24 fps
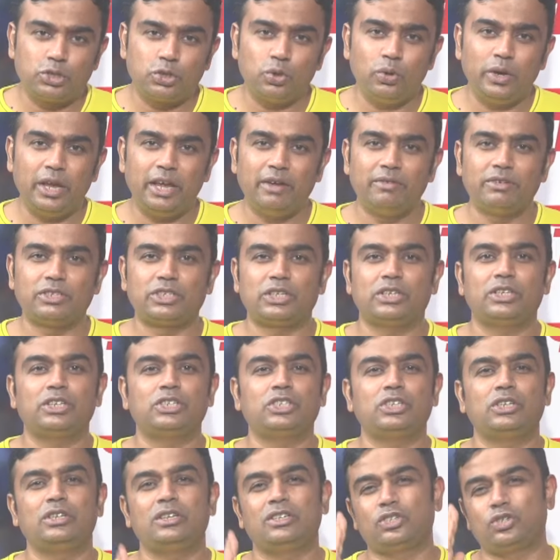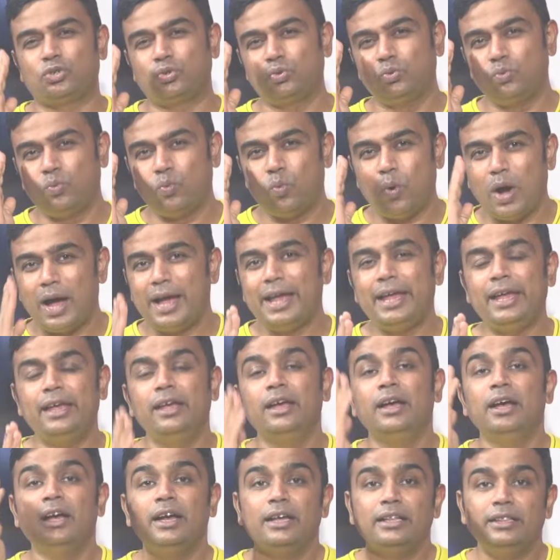gave a suggestion as to why
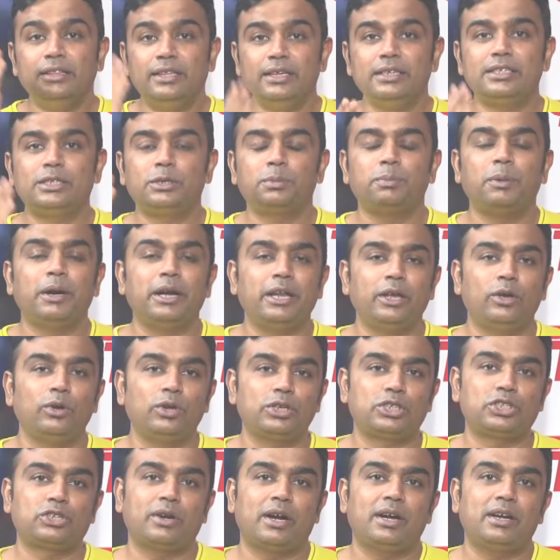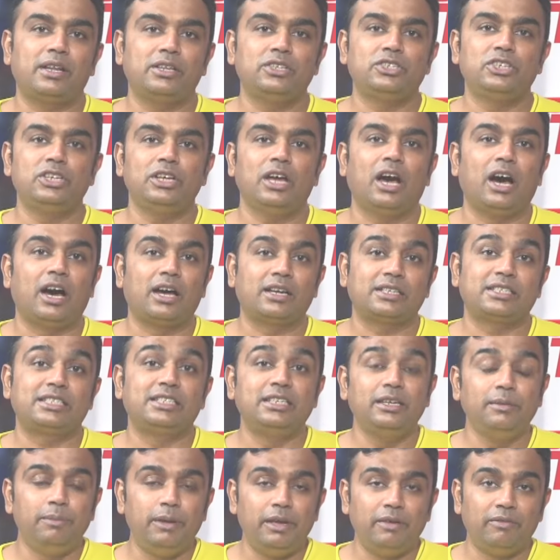this particular strategy
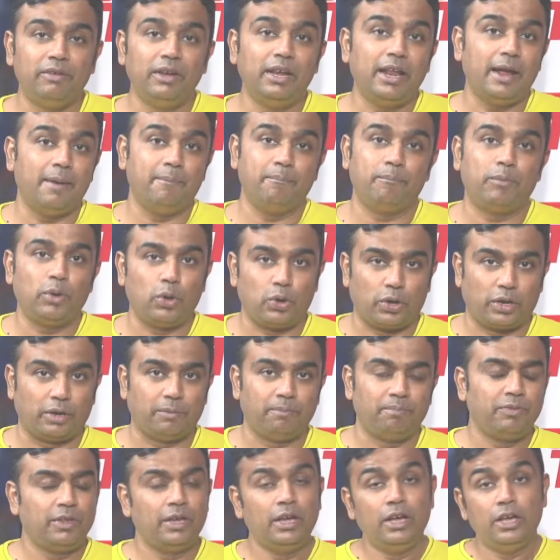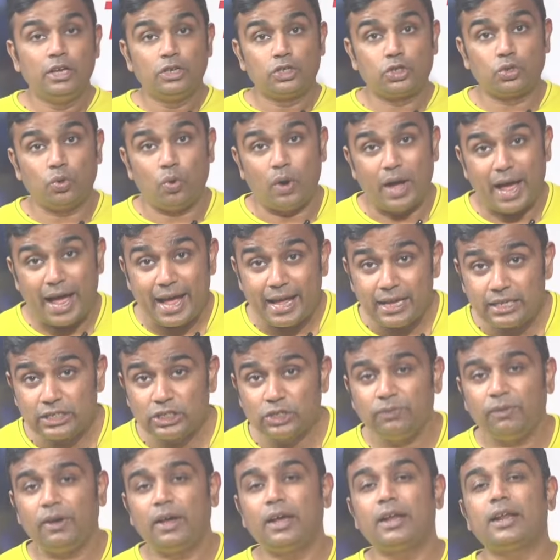RCB will employ. So, as
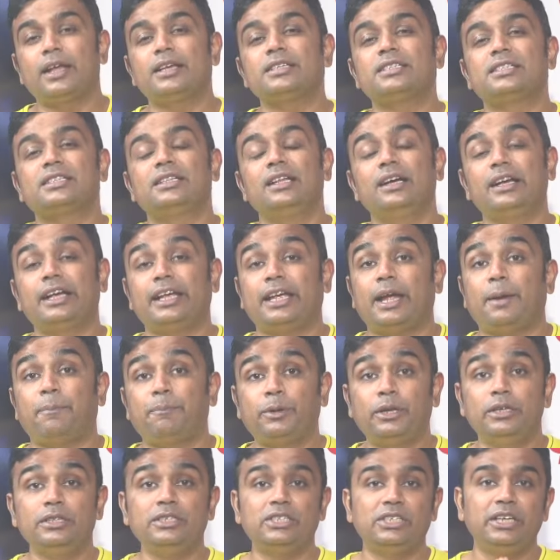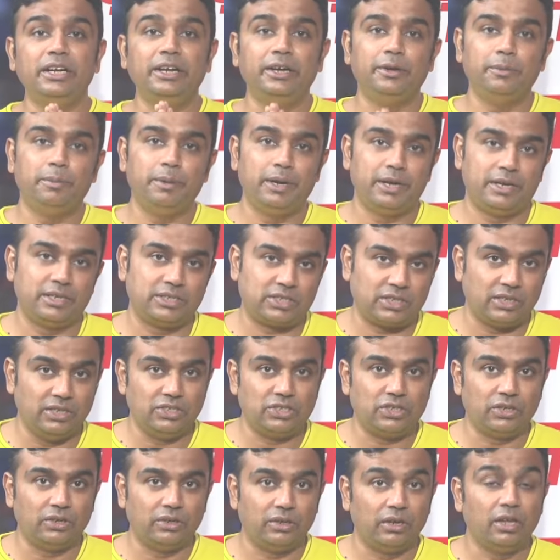far as the captaincy debate is
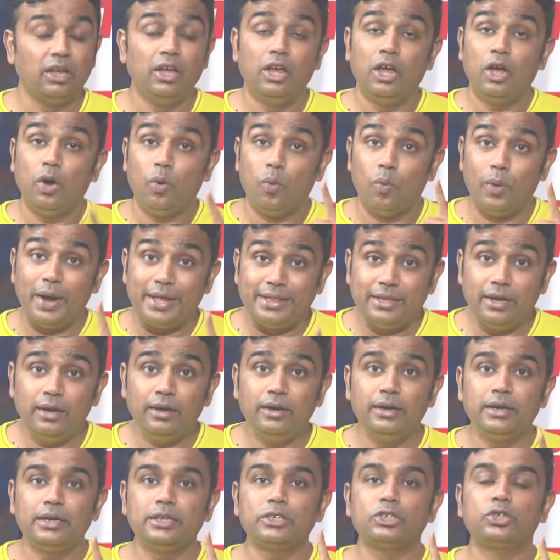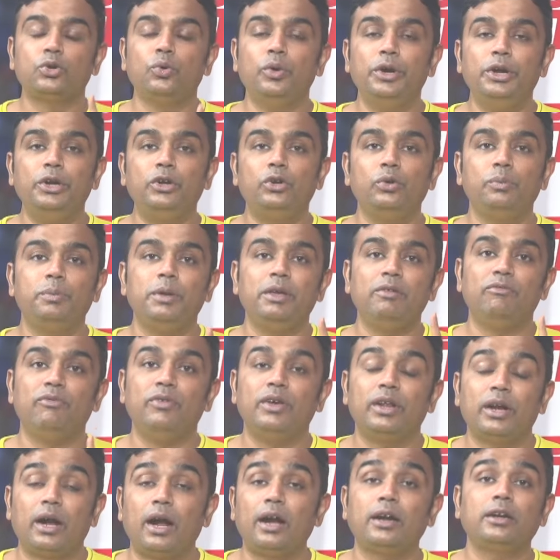concerned, whether it is going to be
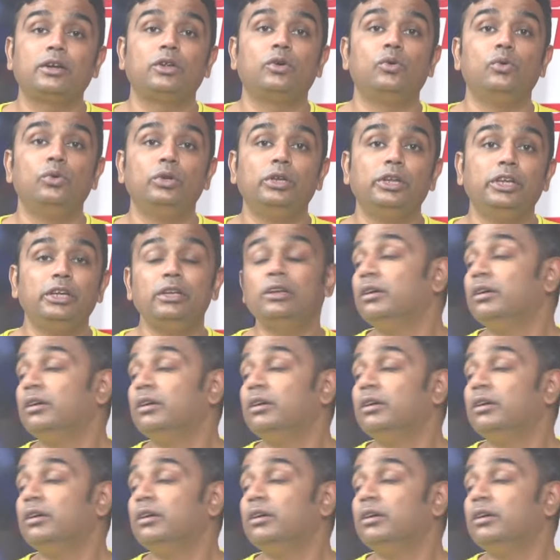Virat Kohli,